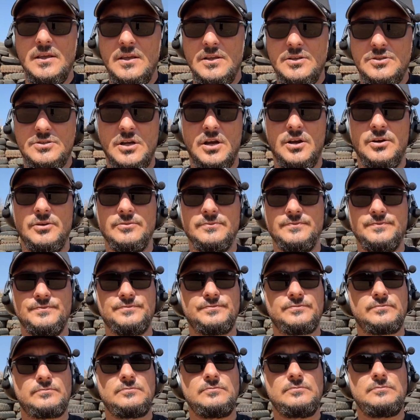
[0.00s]
So
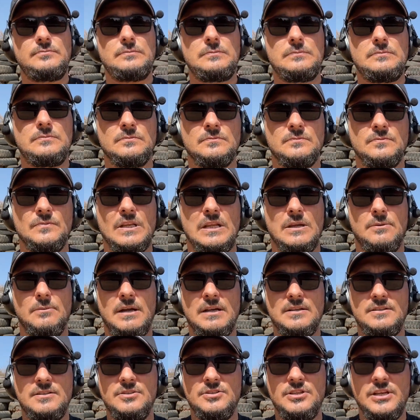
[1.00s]

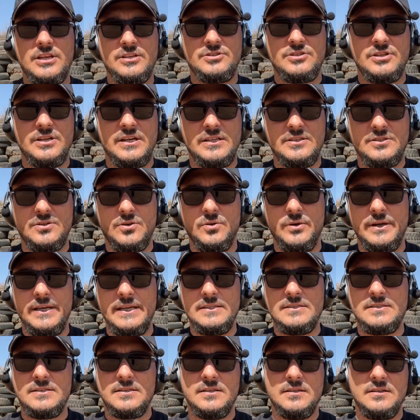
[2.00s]
my suggestion is
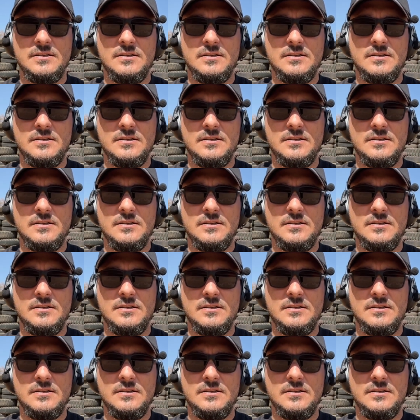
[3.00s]
always,